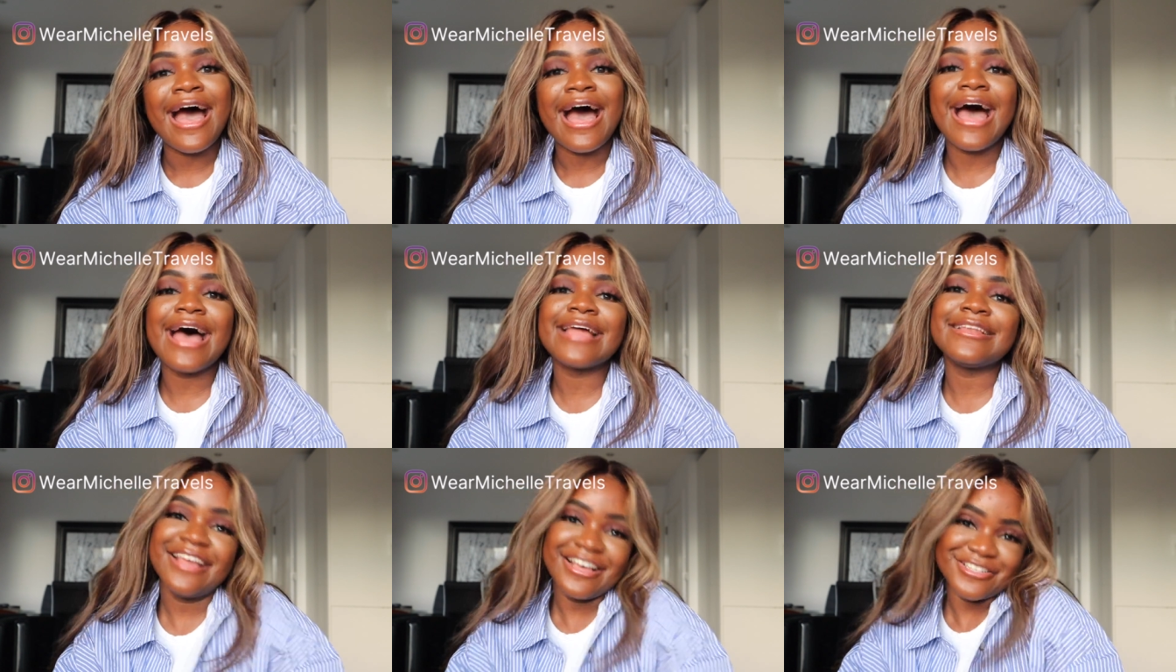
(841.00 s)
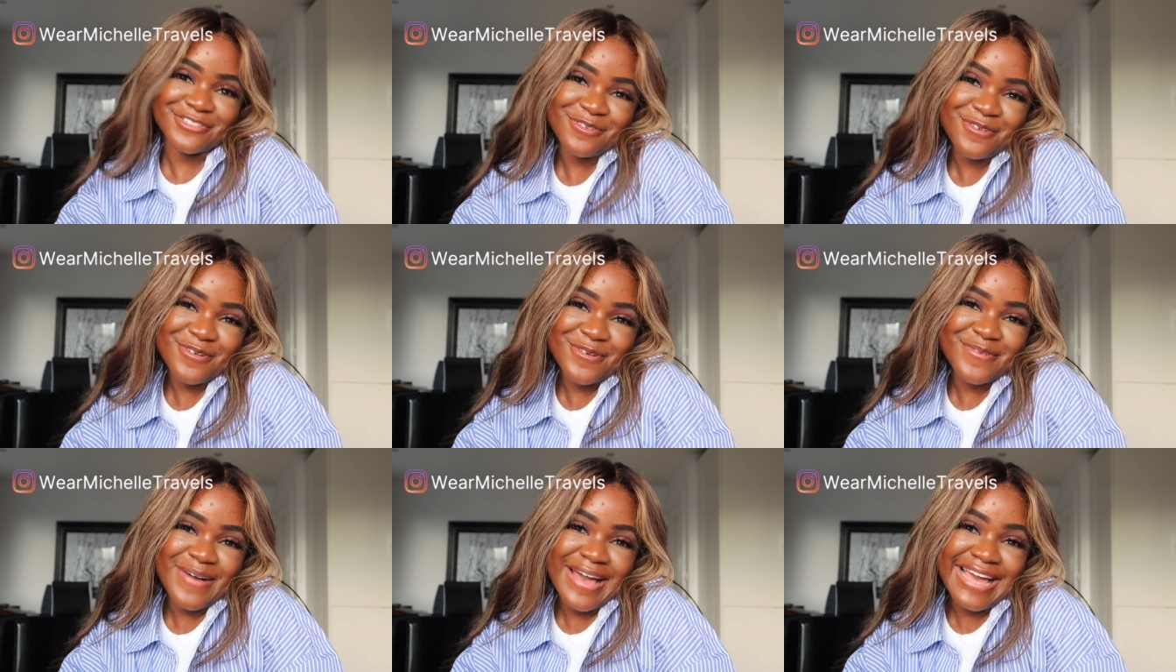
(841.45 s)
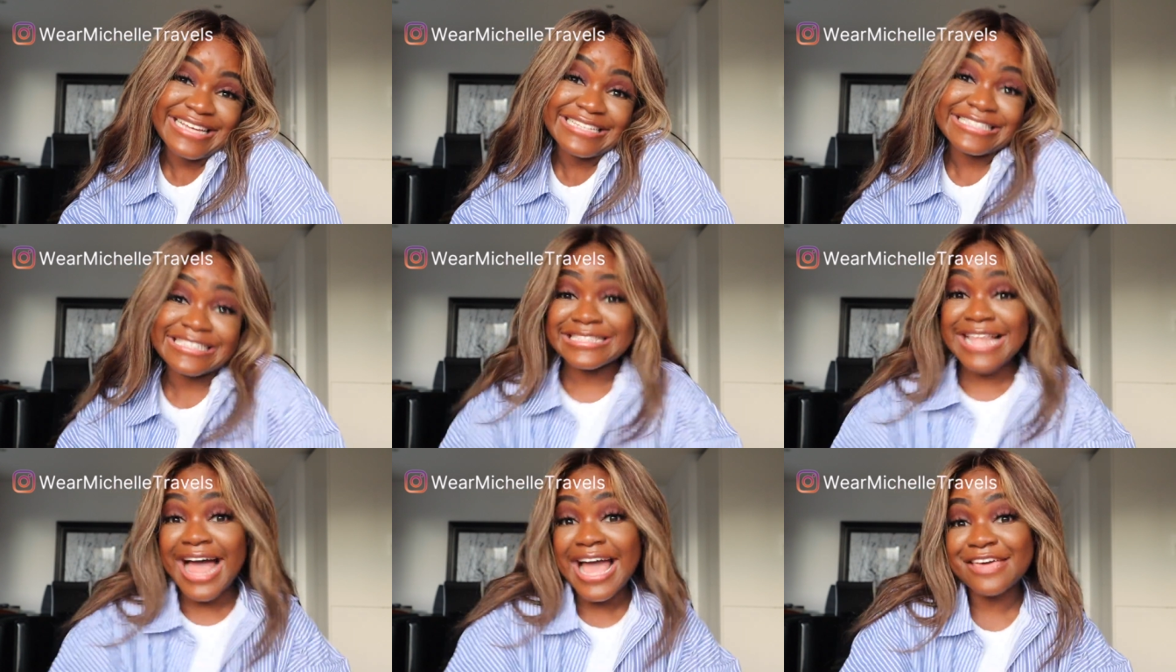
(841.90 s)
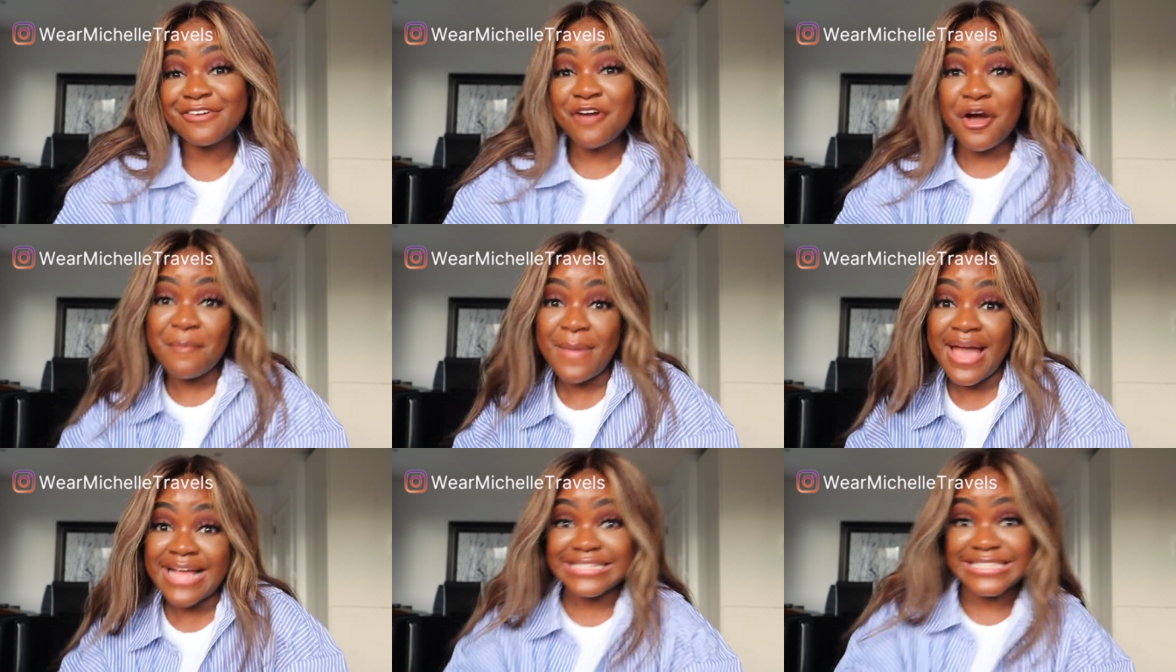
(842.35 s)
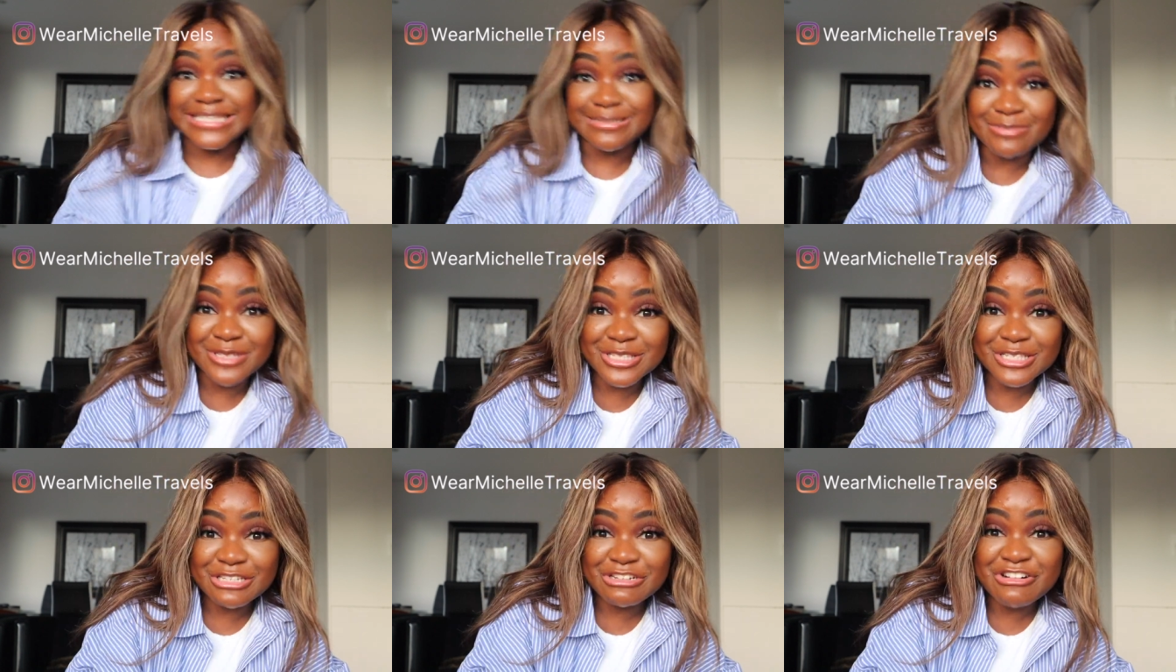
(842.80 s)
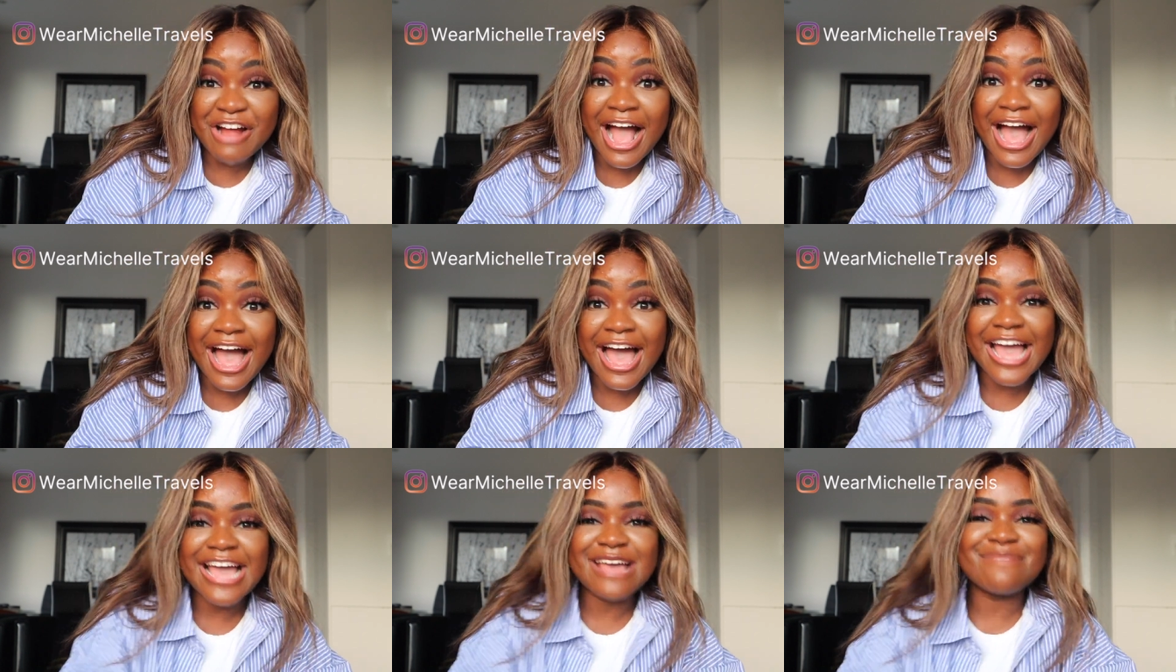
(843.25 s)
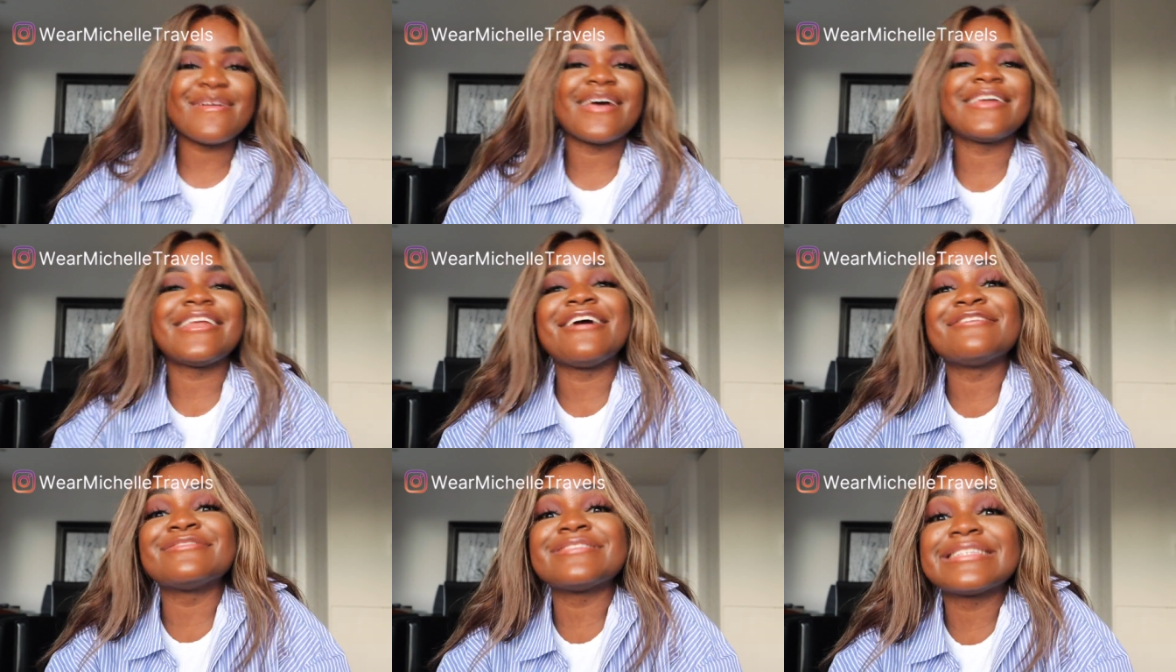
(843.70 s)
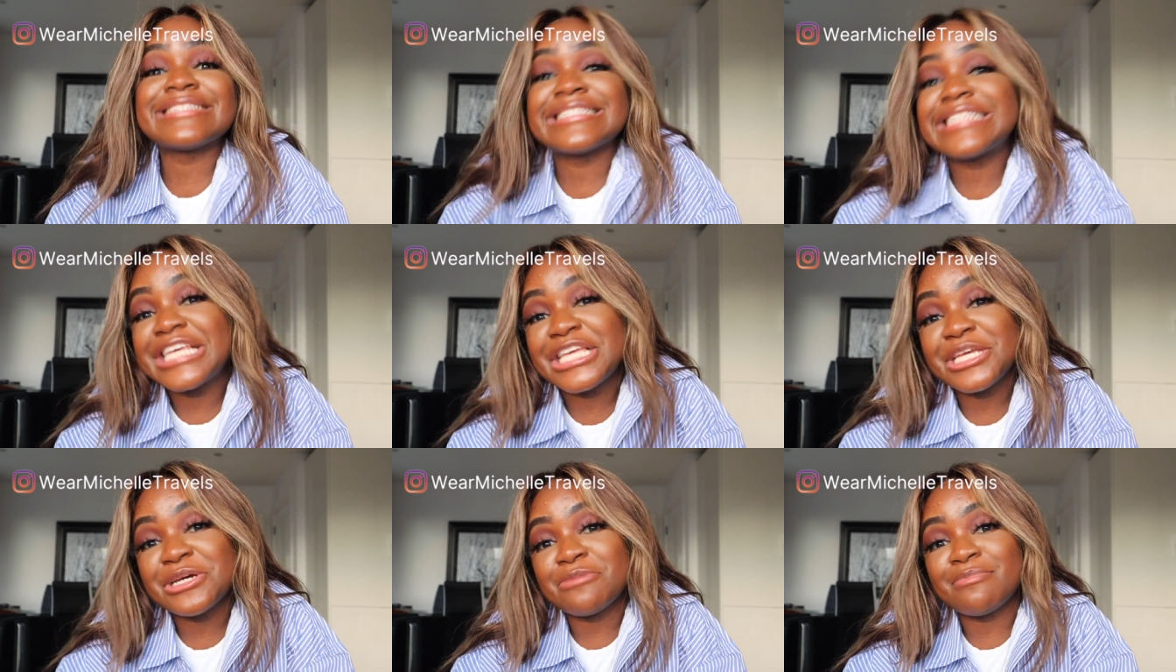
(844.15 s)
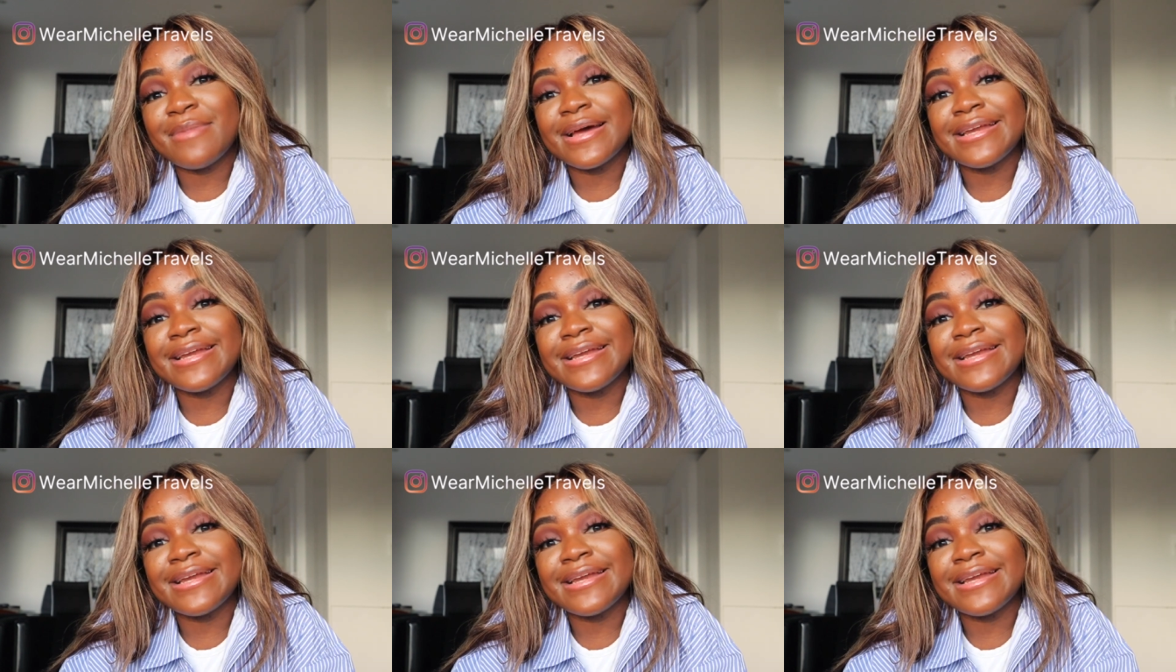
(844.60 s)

and as always, like, comment and subscribe, and I'll see you on